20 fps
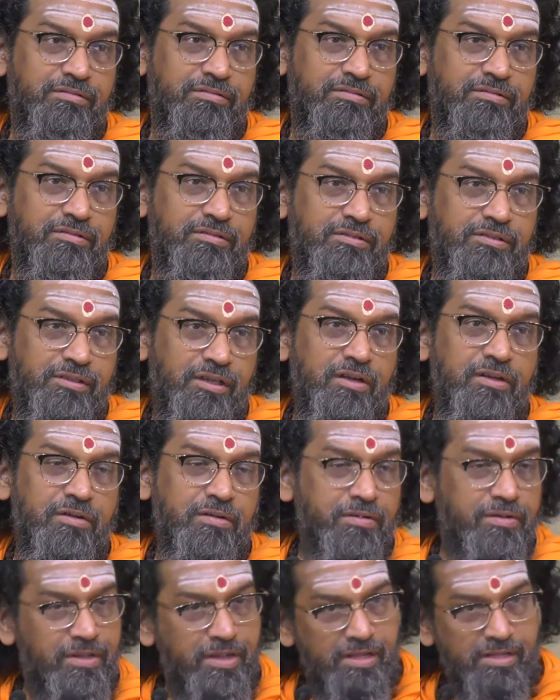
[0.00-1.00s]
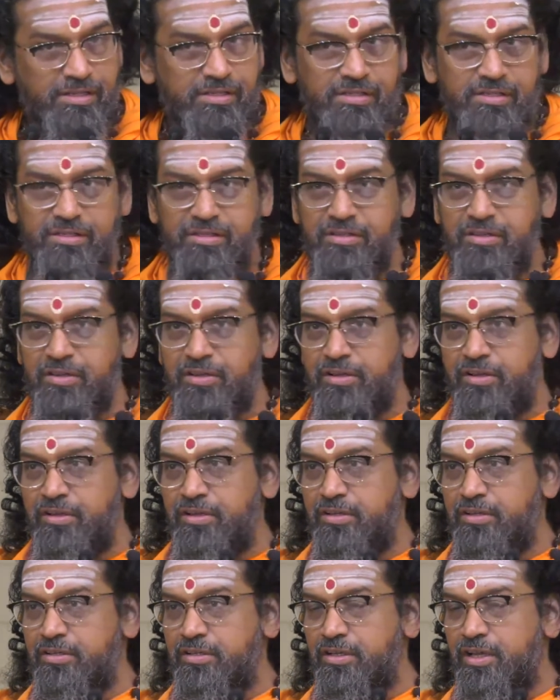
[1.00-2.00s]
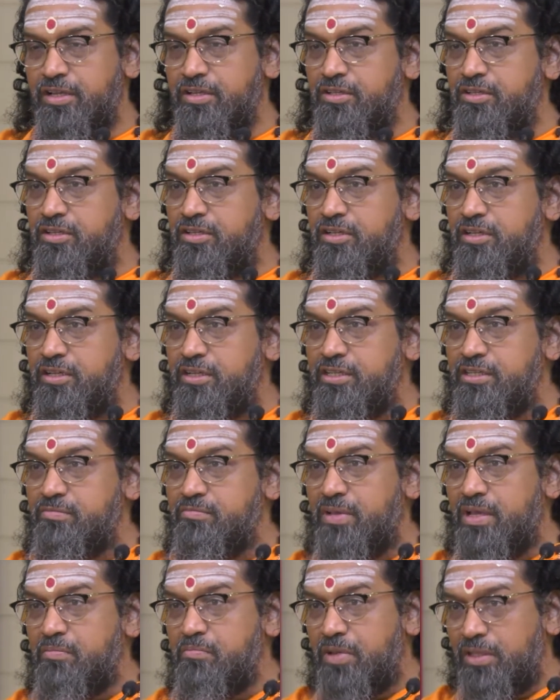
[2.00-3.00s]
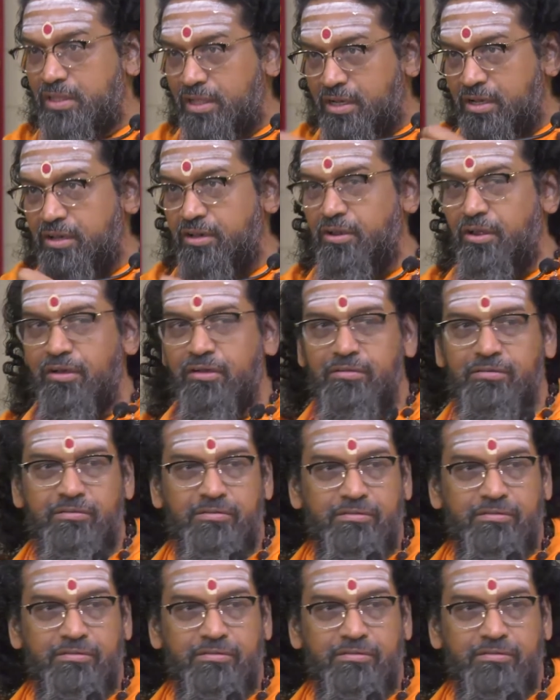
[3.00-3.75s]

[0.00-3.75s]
Acha, yes. And she is my mother-in-law.